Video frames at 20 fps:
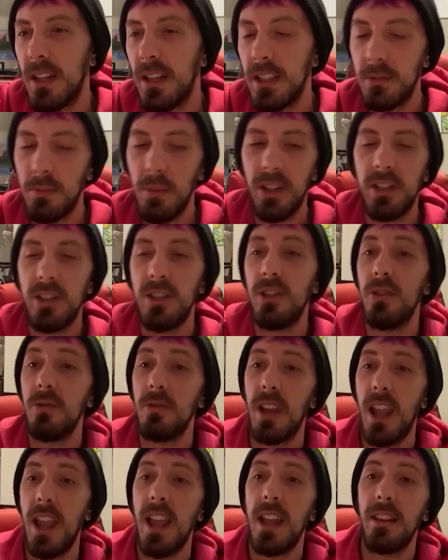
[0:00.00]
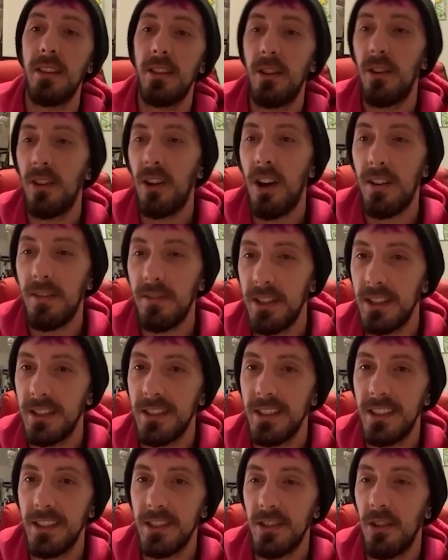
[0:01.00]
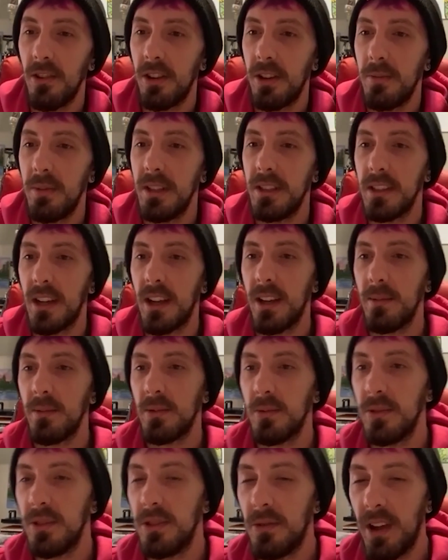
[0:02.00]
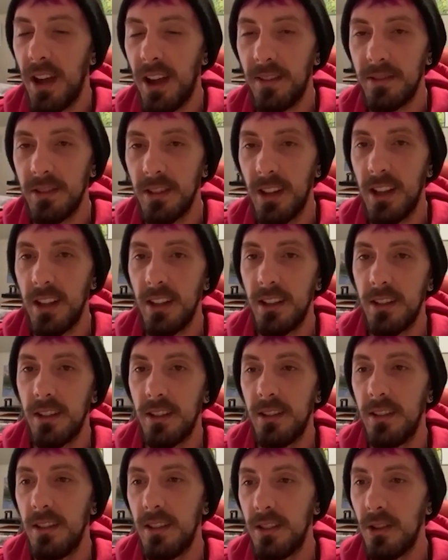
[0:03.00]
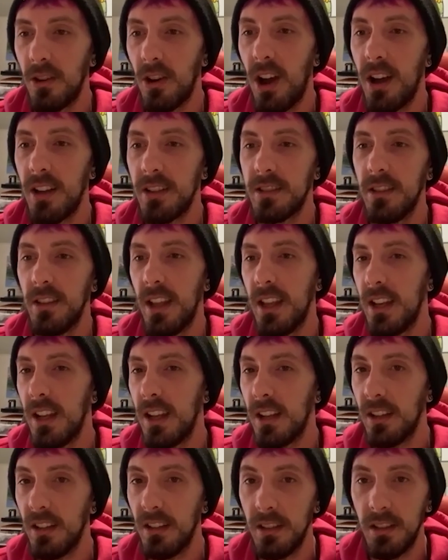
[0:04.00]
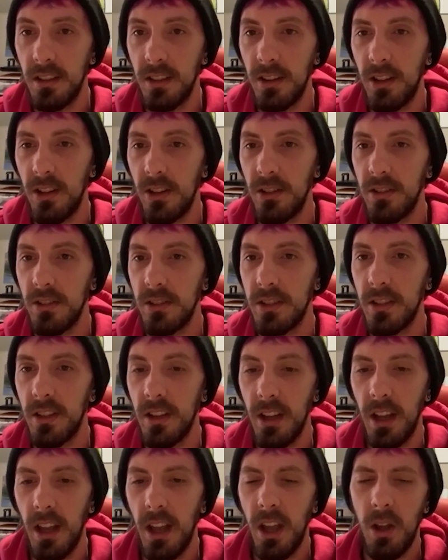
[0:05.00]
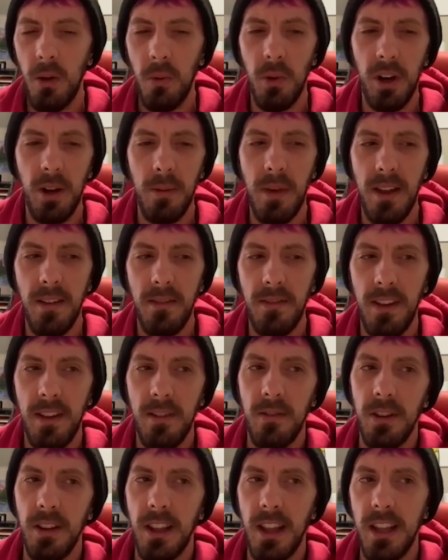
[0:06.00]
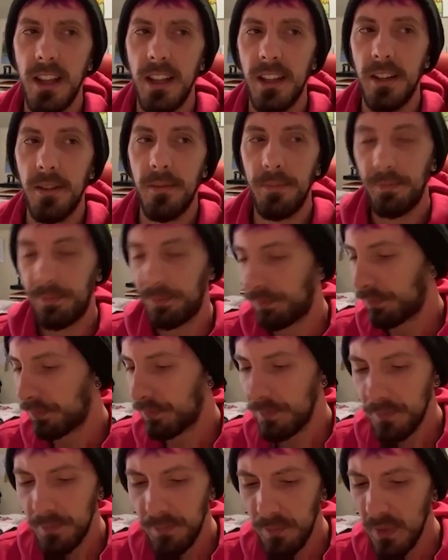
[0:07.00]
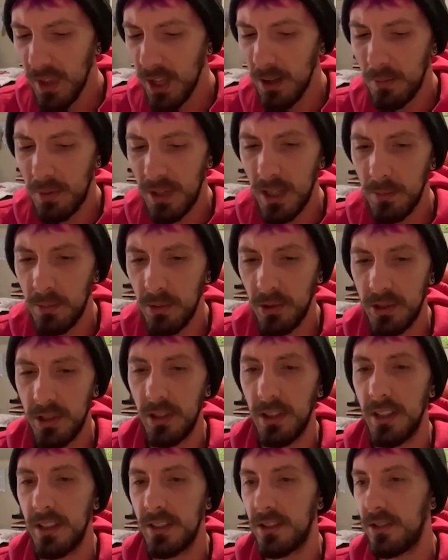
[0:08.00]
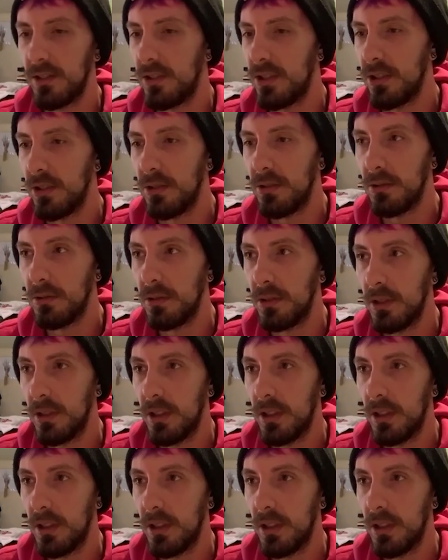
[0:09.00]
As much as you can. There obviously is going to be times when you have to like, you're oscillating. There's one of my favorite like people to listen to.